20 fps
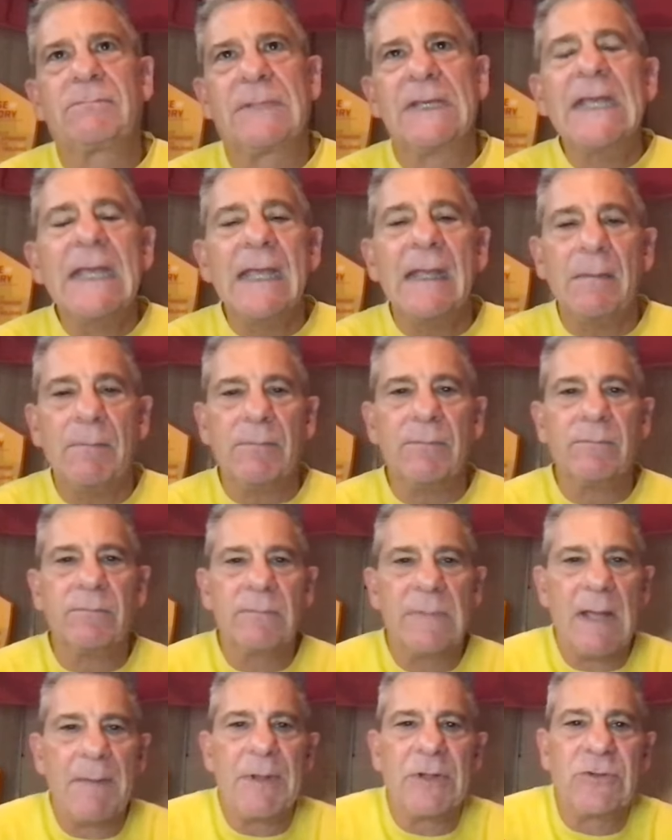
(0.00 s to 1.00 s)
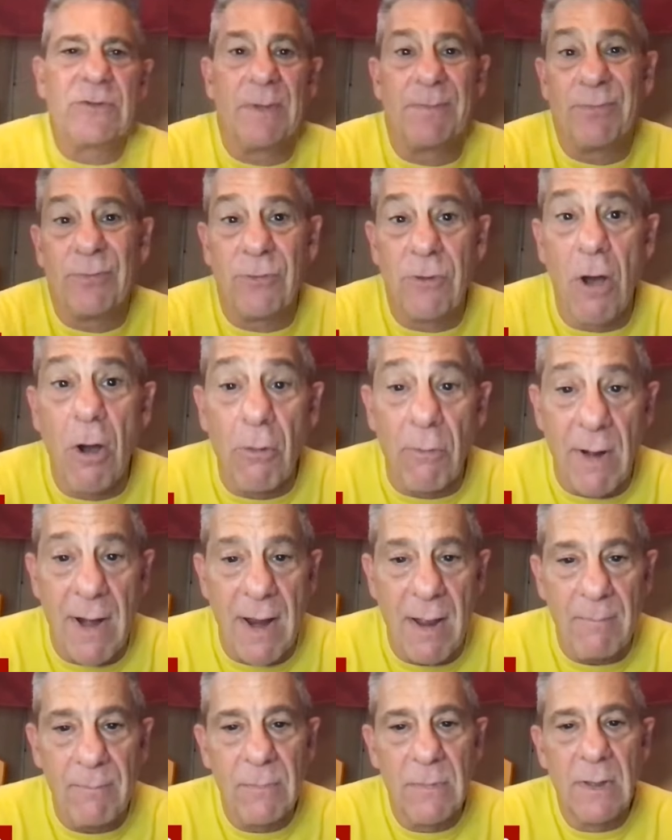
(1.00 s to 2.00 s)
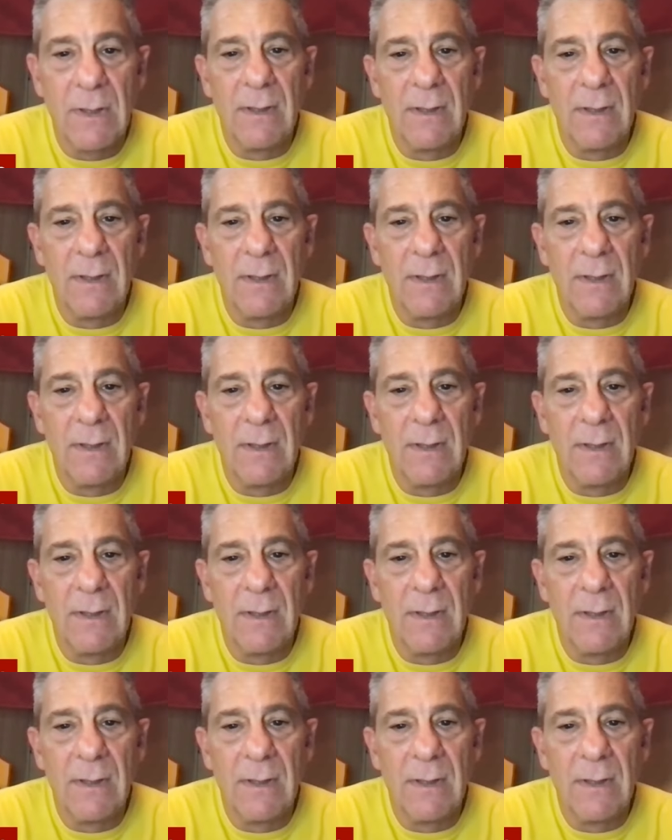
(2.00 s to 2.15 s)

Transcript: team, how much the program